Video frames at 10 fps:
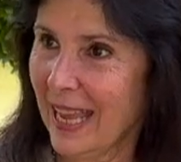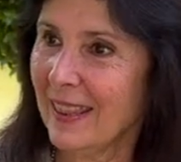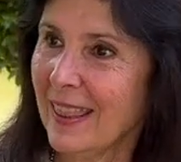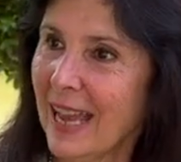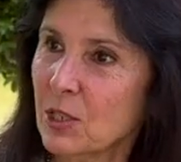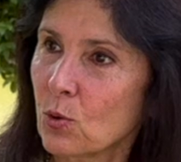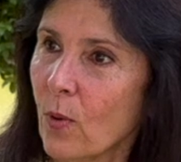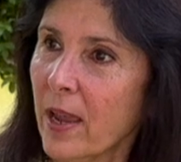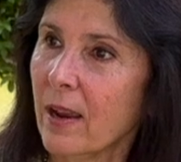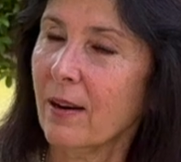and that's
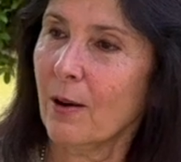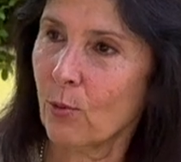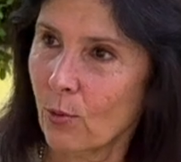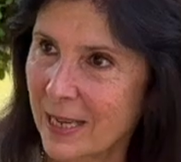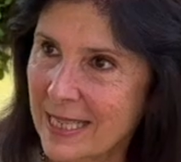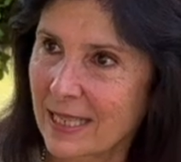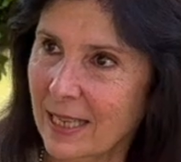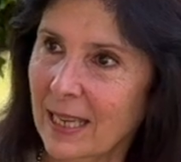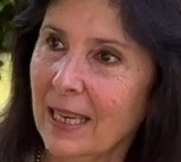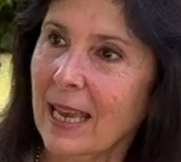where
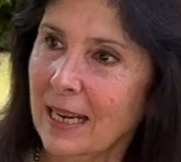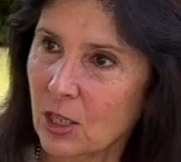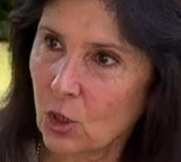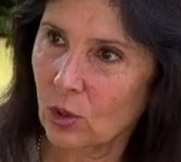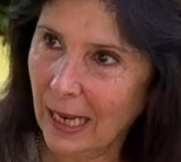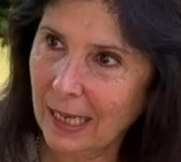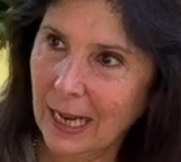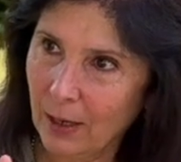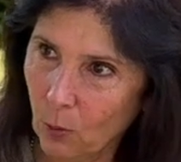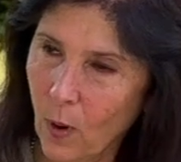reasoning and
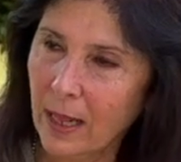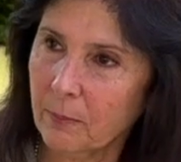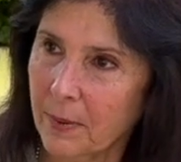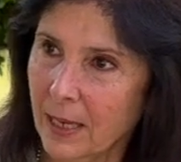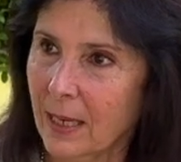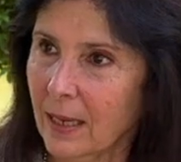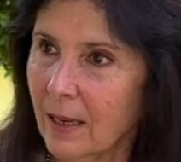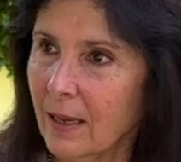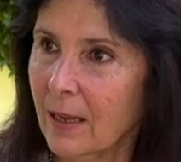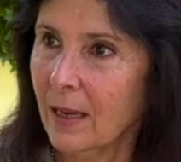Aristotelean well-being
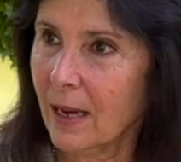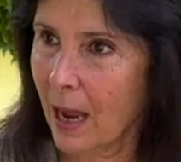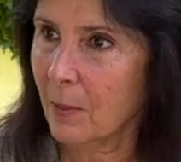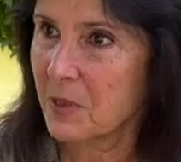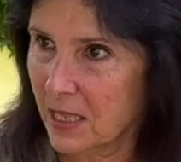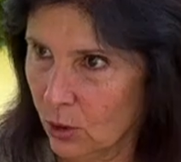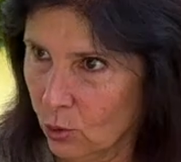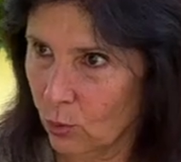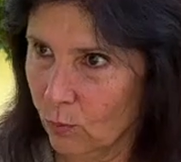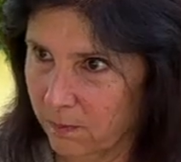comes into